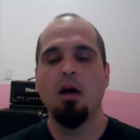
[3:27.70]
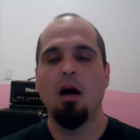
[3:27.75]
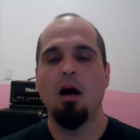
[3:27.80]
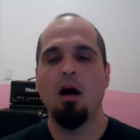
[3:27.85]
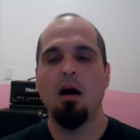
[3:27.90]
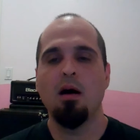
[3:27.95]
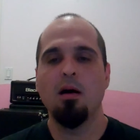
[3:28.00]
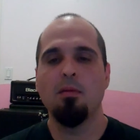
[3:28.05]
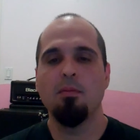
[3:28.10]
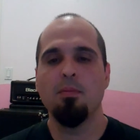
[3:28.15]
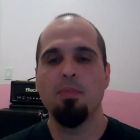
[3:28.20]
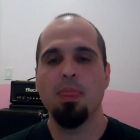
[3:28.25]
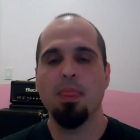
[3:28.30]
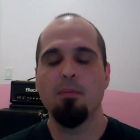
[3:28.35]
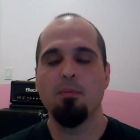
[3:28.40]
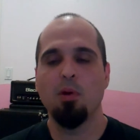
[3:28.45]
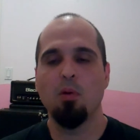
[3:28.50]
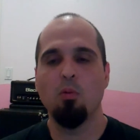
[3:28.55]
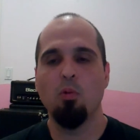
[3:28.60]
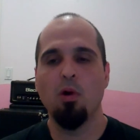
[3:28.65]

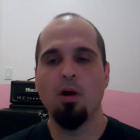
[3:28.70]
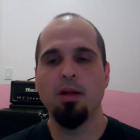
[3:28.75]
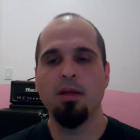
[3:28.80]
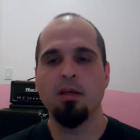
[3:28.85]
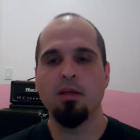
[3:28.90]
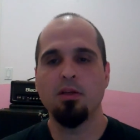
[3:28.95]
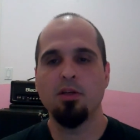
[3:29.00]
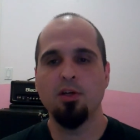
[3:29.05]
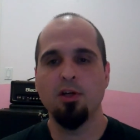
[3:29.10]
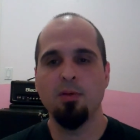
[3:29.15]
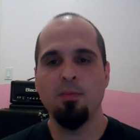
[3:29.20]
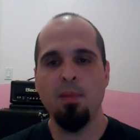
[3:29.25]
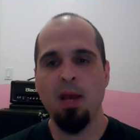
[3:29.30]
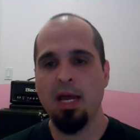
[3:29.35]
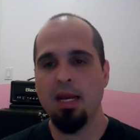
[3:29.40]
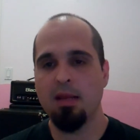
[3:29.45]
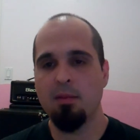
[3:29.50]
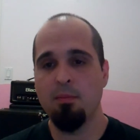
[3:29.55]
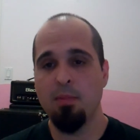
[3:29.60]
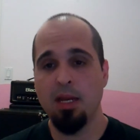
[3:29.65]
But one good
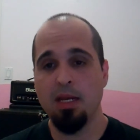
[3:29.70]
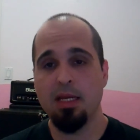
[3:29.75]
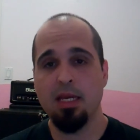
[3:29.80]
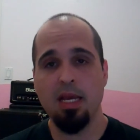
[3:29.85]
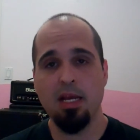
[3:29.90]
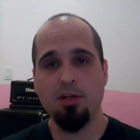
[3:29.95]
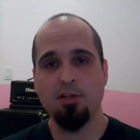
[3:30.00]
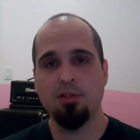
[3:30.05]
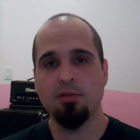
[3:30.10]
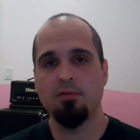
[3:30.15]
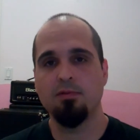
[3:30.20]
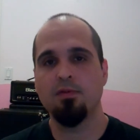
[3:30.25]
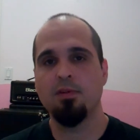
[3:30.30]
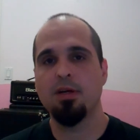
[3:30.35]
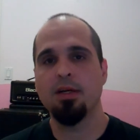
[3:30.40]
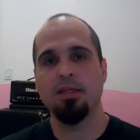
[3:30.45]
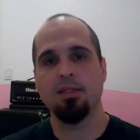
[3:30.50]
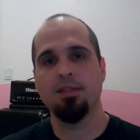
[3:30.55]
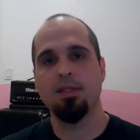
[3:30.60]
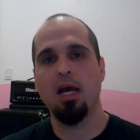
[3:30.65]
medication for
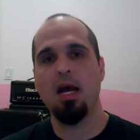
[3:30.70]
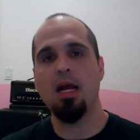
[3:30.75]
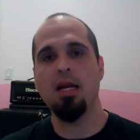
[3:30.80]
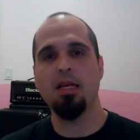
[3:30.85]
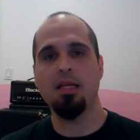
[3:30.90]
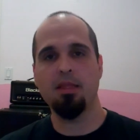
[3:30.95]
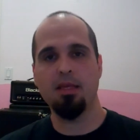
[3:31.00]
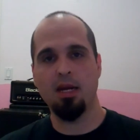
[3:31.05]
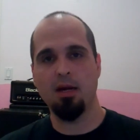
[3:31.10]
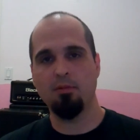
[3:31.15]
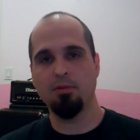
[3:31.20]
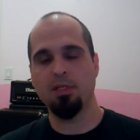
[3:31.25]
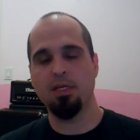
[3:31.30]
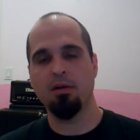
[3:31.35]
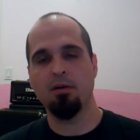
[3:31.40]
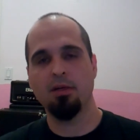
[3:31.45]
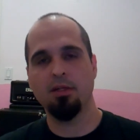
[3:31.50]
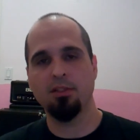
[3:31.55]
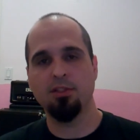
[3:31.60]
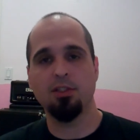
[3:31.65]
anxiety that I was
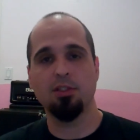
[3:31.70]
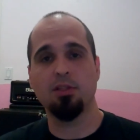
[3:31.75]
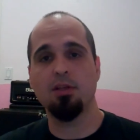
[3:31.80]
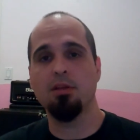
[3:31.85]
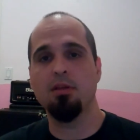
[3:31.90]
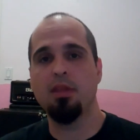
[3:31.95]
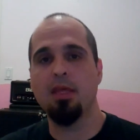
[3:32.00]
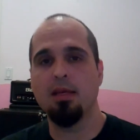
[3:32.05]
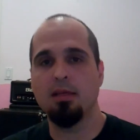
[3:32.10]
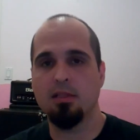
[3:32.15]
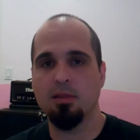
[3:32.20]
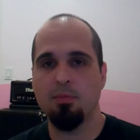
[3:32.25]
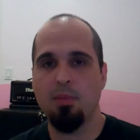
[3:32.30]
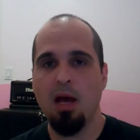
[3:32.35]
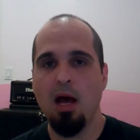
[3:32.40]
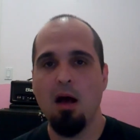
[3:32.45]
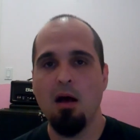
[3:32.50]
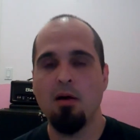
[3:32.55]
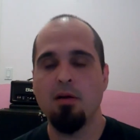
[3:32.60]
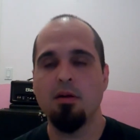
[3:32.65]
hearing just good things
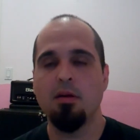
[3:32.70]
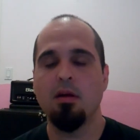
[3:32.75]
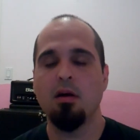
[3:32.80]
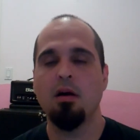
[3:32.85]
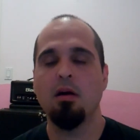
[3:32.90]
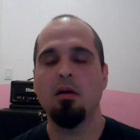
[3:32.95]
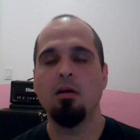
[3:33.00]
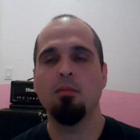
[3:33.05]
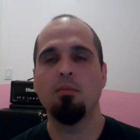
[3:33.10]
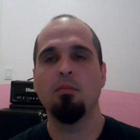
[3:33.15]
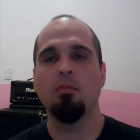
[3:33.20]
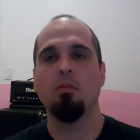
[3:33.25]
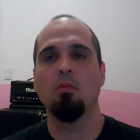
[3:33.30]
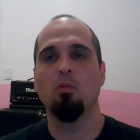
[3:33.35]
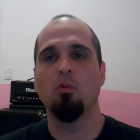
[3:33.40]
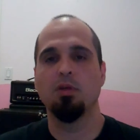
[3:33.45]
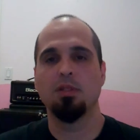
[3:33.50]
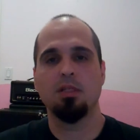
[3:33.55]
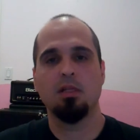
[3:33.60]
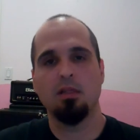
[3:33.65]
about
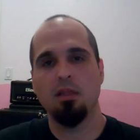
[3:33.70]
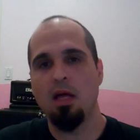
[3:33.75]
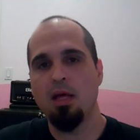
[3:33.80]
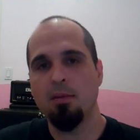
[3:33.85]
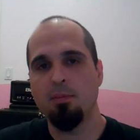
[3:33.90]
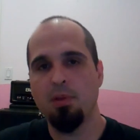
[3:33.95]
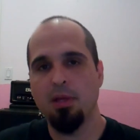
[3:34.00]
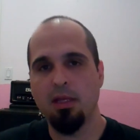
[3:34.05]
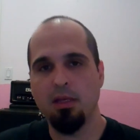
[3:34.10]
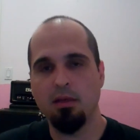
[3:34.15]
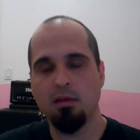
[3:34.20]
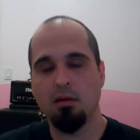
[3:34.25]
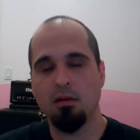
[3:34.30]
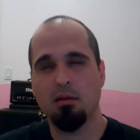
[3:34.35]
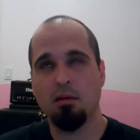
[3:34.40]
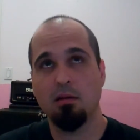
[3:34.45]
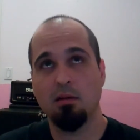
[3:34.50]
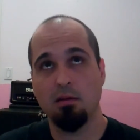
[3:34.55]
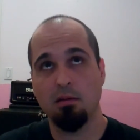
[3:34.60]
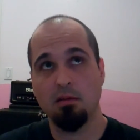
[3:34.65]
was Klonopin.
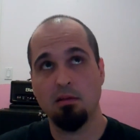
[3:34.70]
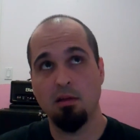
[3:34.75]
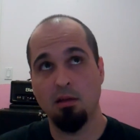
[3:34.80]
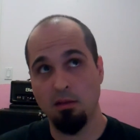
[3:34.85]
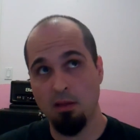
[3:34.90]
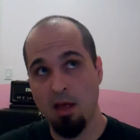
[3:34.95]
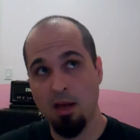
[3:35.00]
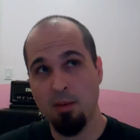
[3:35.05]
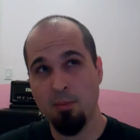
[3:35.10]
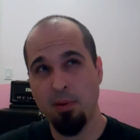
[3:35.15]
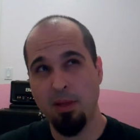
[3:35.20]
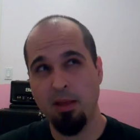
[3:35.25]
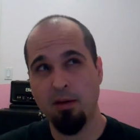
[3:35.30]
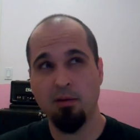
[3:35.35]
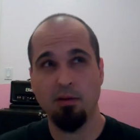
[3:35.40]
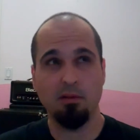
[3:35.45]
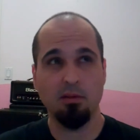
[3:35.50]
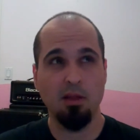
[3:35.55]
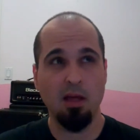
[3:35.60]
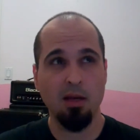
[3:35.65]

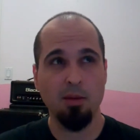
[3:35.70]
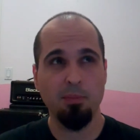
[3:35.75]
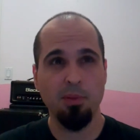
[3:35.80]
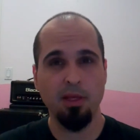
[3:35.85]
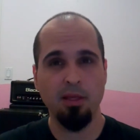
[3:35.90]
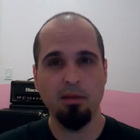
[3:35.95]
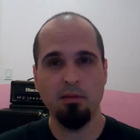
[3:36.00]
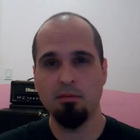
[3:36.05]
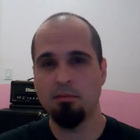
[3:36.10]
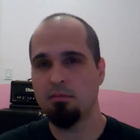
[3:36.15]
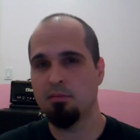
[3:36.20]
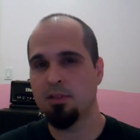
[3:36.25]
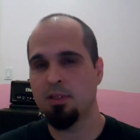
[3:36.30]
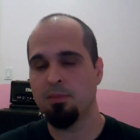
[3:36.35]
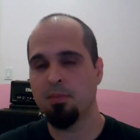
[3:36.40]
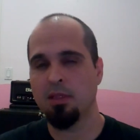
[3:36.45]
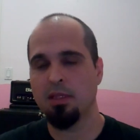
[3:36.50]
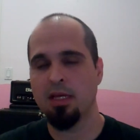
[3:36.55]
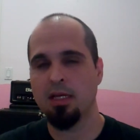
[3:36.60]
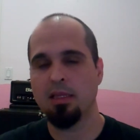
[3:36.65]
Klonopin,
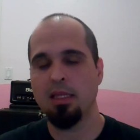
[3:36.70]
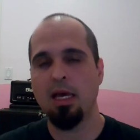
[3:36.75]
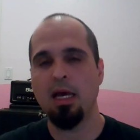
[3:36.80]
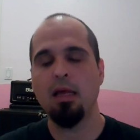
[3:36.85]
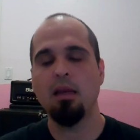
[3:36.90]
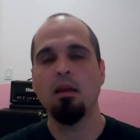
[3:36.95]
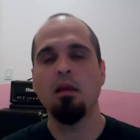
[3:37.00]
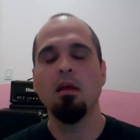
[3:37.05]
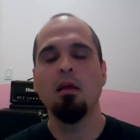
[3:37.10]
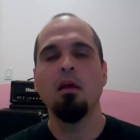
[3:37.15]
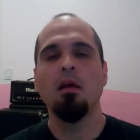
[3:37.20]
something like that.